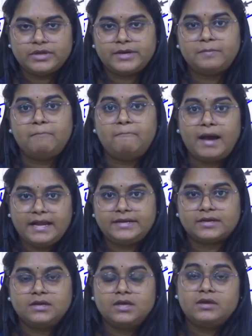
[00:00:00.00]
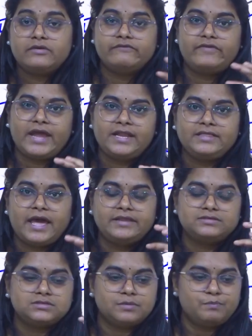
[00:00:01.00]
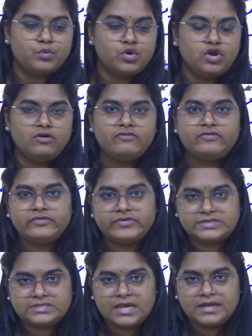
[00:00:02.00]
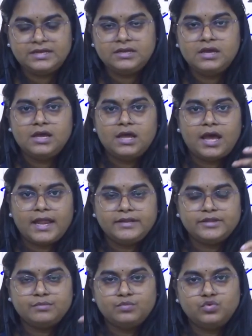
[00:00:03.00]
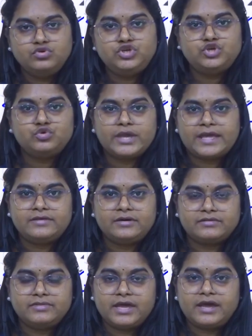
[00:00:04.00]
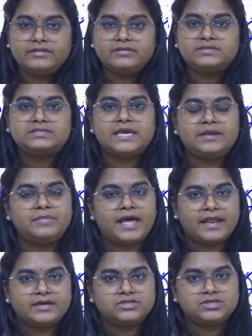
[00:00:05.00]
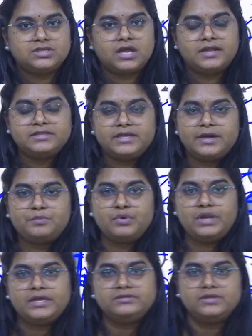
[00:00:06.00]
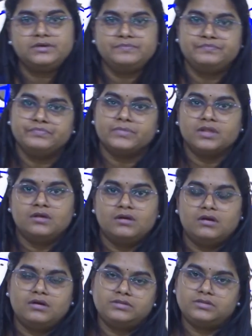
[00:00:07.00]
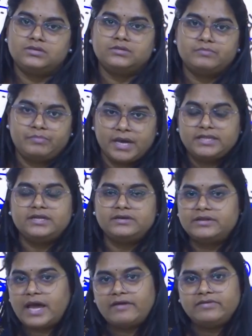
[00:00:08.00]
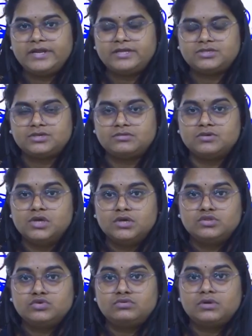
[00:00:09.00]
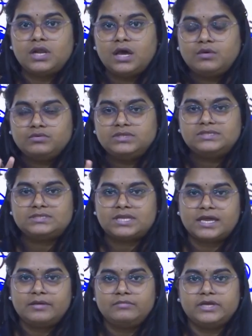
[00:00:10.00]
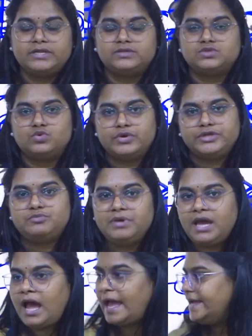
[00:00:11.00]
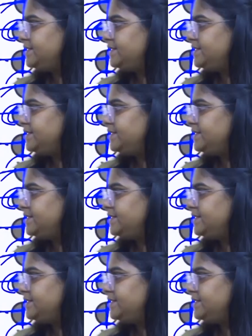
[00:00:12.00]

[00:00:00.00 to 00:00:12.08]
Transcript: it. But when there is a pull of sun and the moon together, they are in the same direction and they are pulling the earth by their gravitation. So now this time it is going to be a high